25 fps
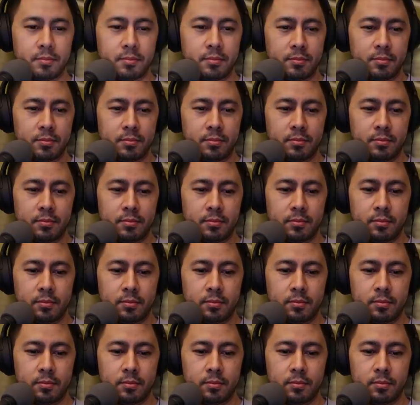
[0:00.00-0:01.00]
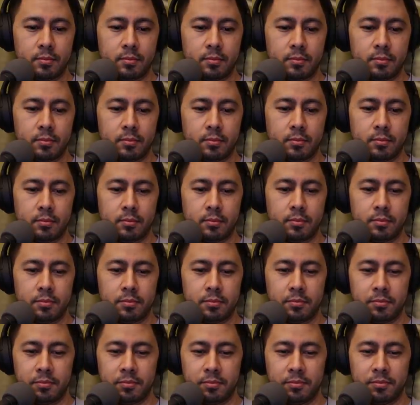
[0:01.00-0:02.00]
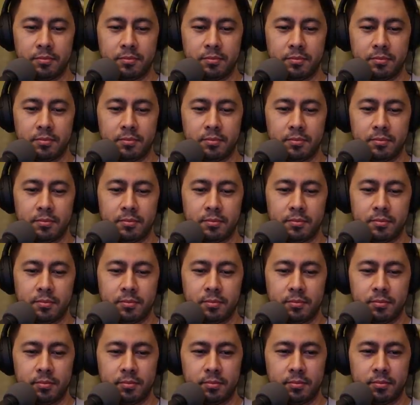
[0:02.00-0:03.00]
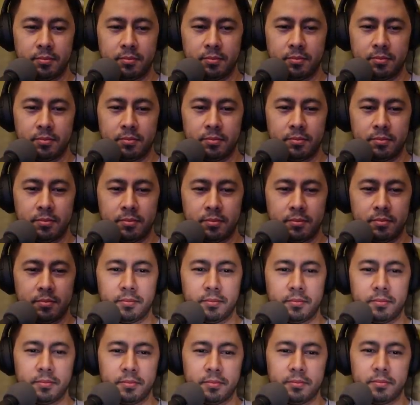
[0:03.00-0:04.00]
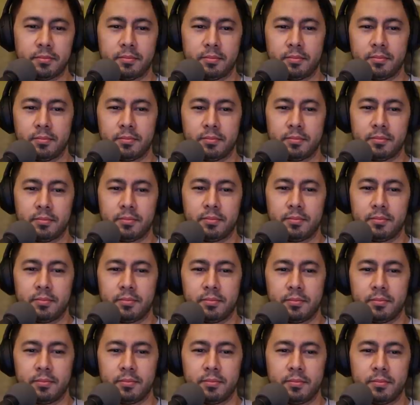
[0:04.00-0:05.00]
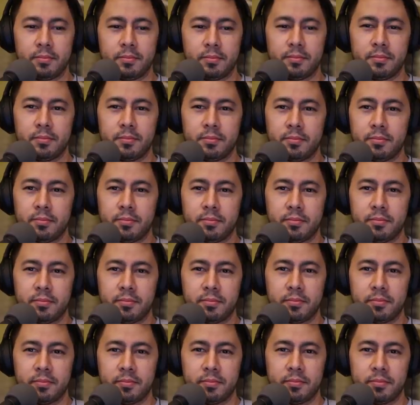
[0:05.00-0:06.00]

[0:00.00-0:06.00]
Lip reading: The person shown says nothing.